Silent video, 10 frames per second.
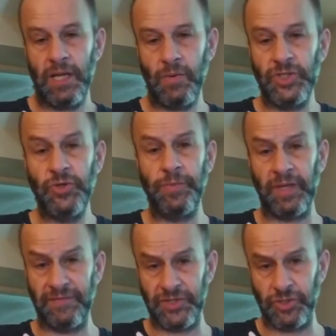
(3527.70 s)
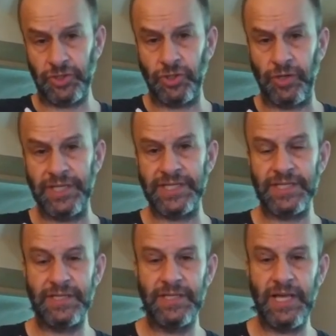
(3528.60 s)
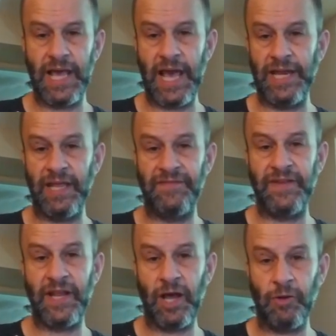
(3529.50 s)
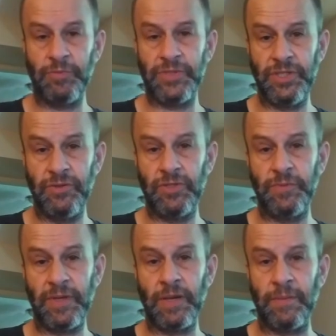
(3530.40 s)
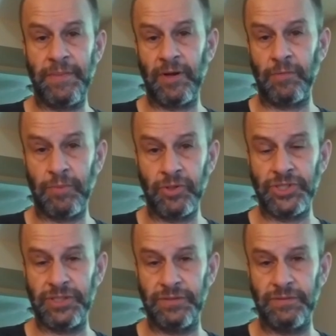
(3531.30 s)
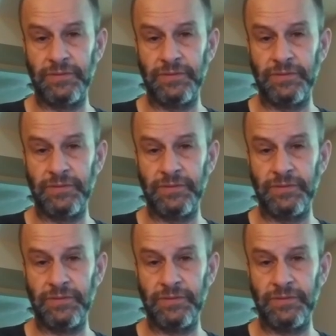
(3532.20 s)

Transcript: what you believe is your choice, and if it helps you to become a better person,